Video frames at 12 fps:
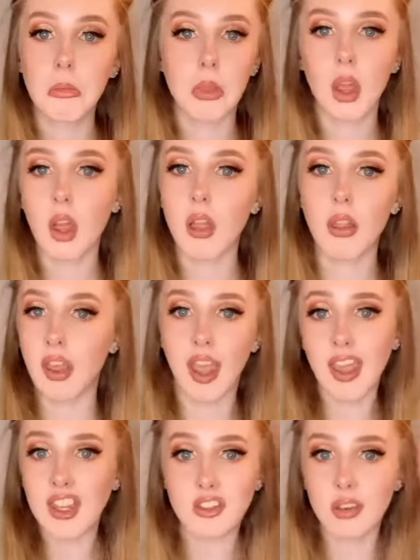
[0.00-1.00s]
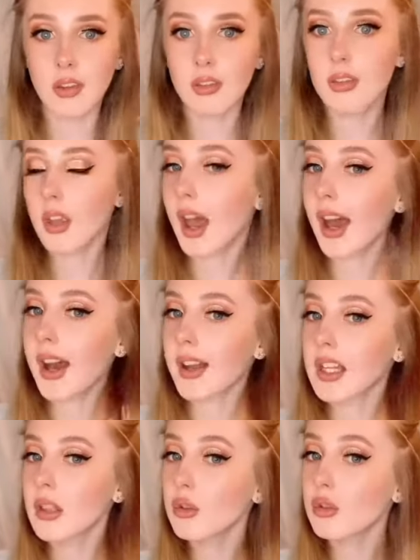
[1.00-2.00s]
like ages, and
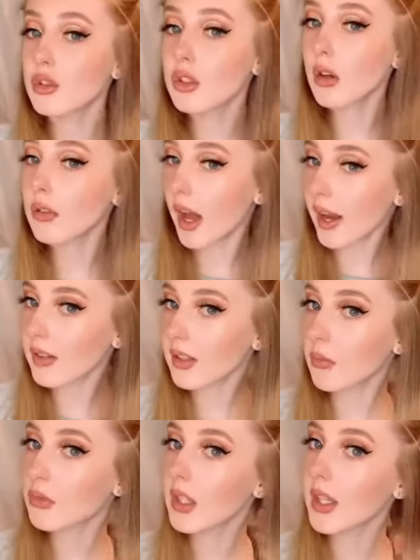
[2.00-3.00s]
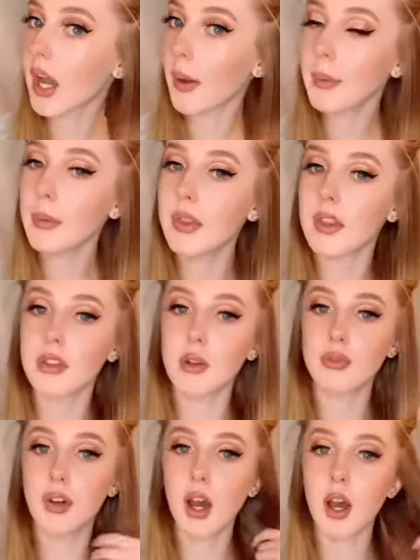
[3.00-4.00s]
it looks so nice. I'm really happy with it so
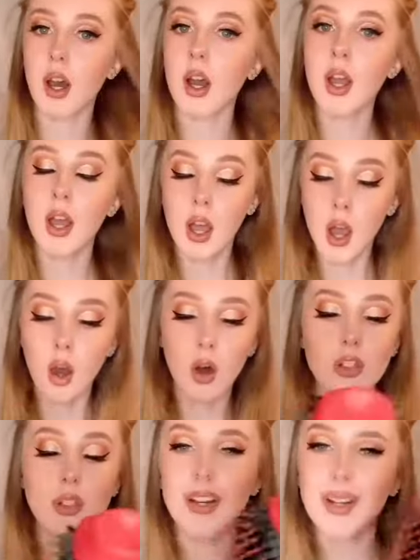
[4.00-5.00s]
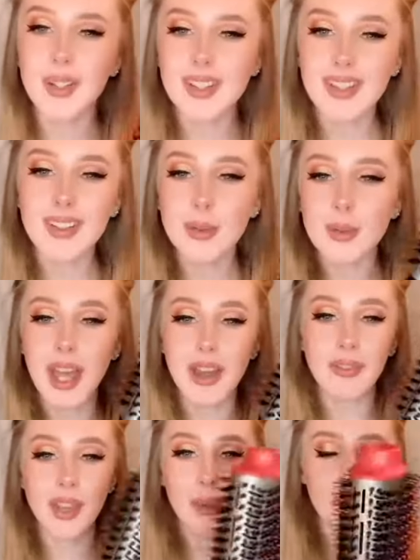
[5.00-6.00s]
far. Also, I know I said this was
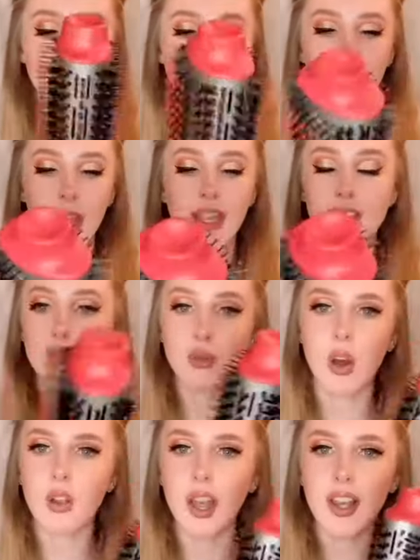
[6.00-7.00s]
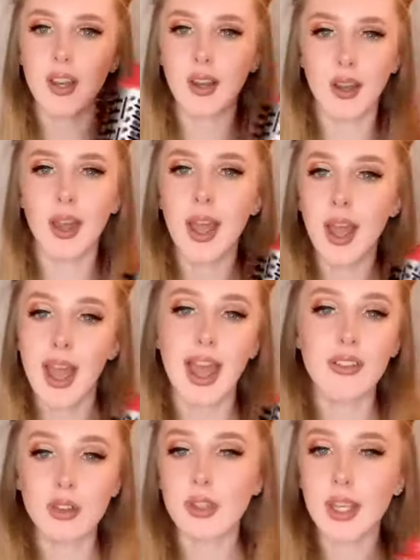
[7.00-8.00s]
heavy, but like, it's not like a
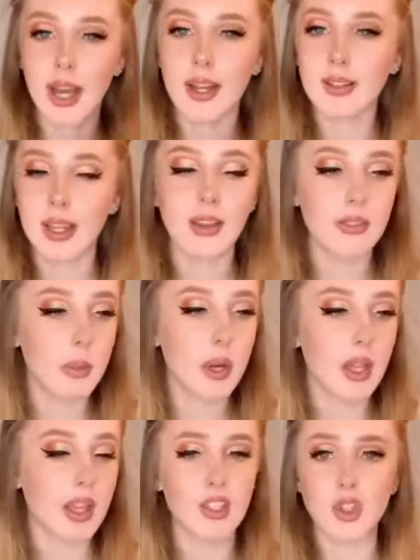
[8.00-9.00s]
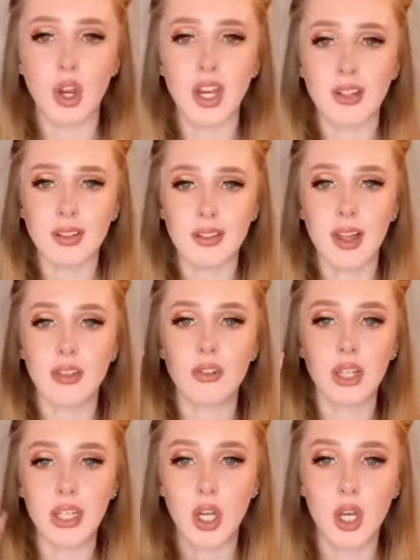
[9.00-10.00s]
heavy on your hand heavy where like straighteners and that they
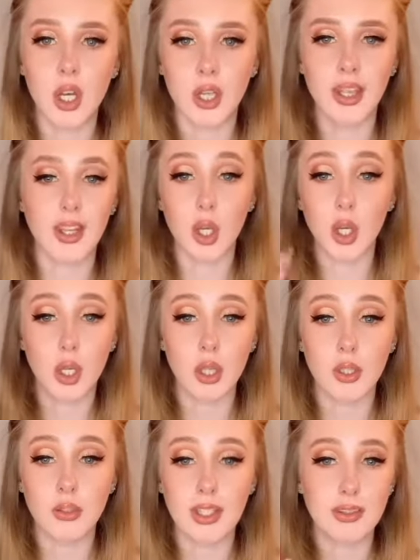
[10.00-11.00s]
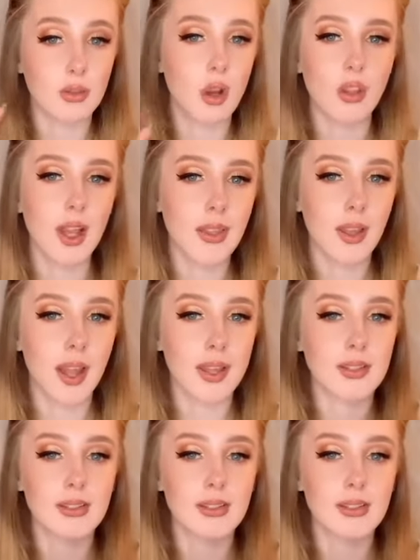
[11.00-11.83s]
really hurt, and like curlers. It's not like that. It's